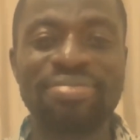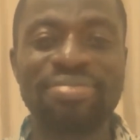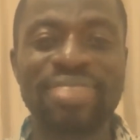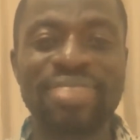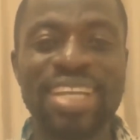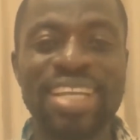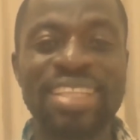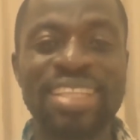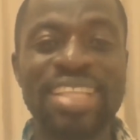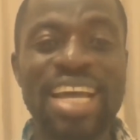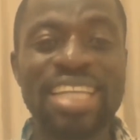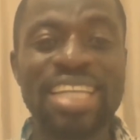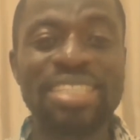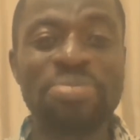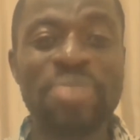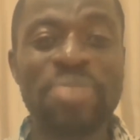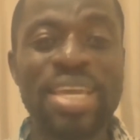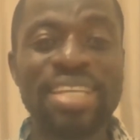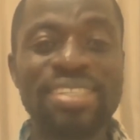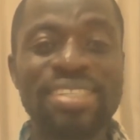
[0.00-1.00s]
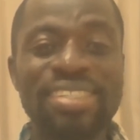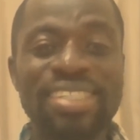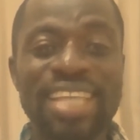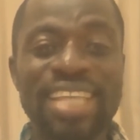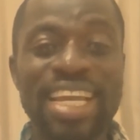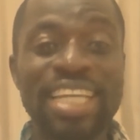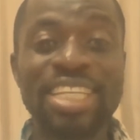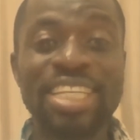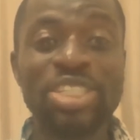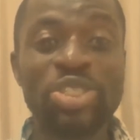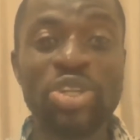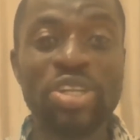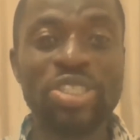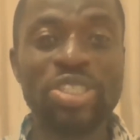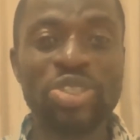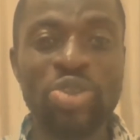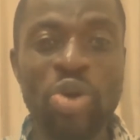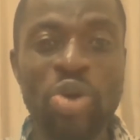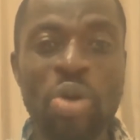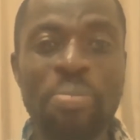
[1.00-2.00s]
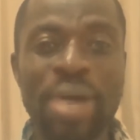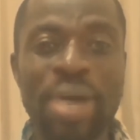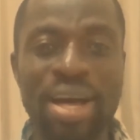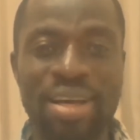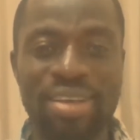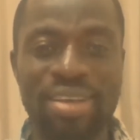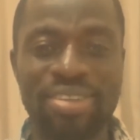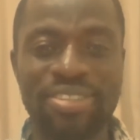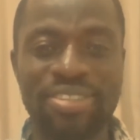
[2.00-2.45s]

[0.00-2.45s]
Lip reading: And that means it is not normal.